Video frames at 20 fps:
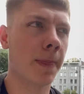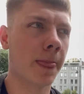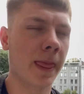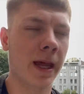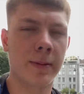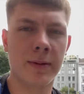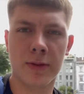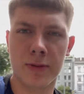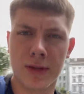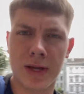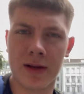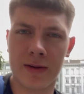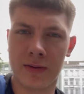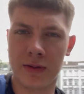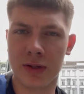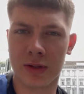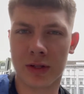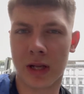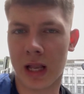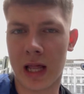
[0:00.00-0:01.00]
I mean, thankfully
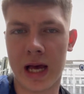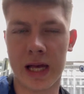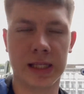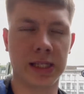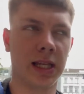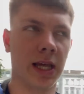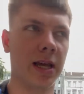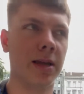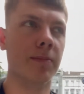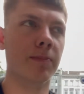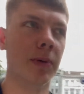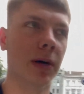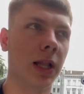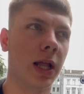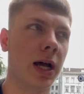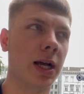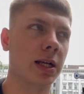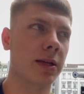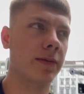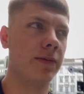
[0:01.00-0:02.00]
on the last day, but
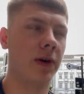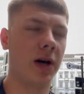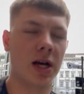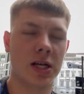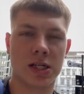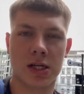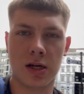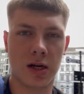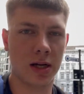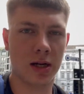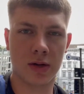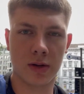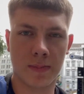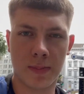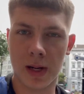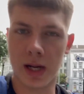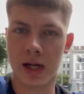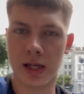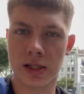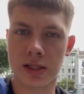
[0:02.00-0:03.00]
like, first can't get on a
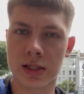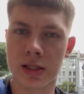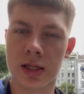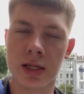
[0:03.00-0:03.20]
bus,